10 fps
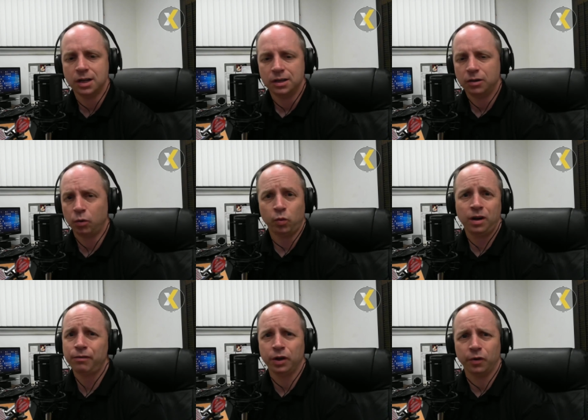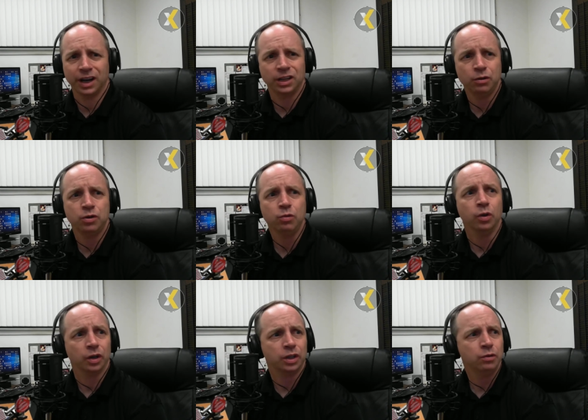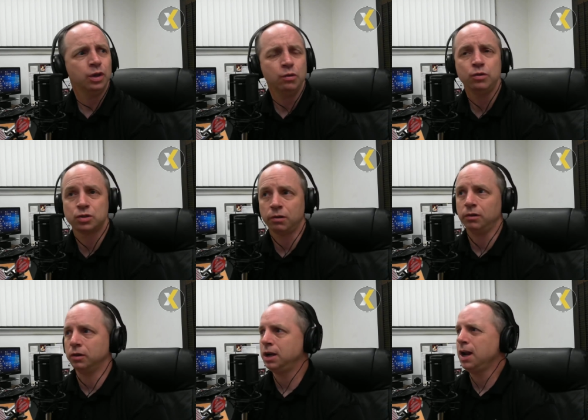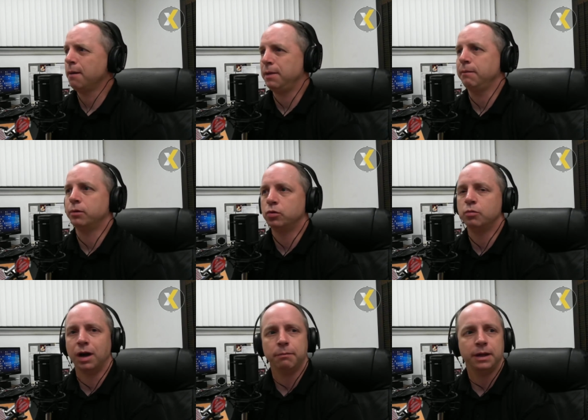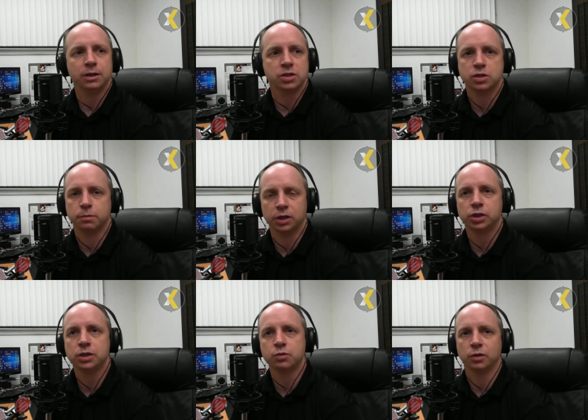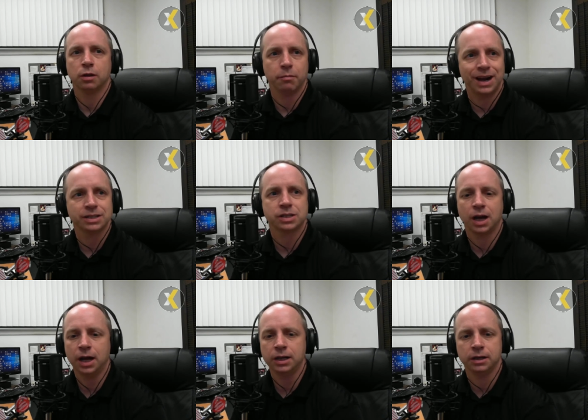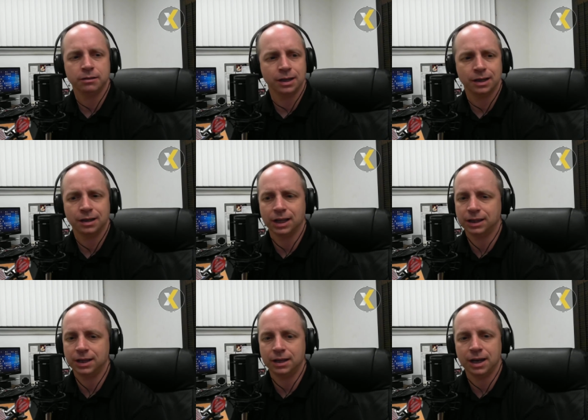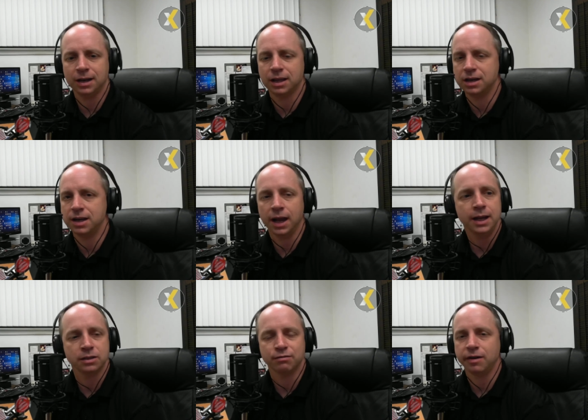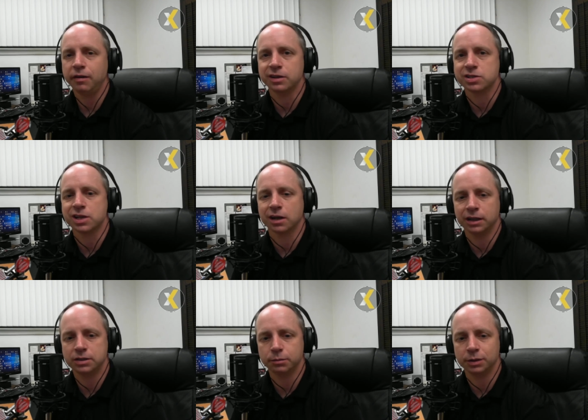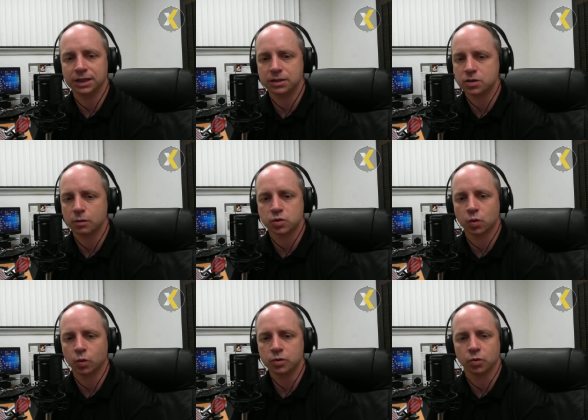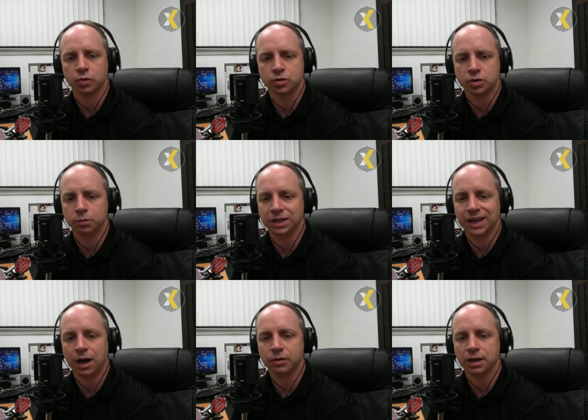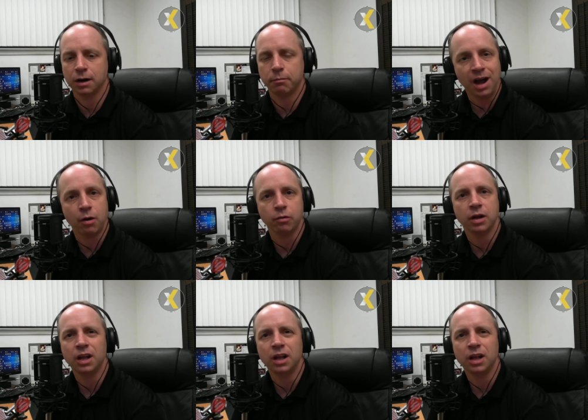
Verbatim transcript: or wherever you're at you do look you you start looking at people who might be suspicious with a mask on and and at the end of the day it's very unsettling to be in some stores or to be out and about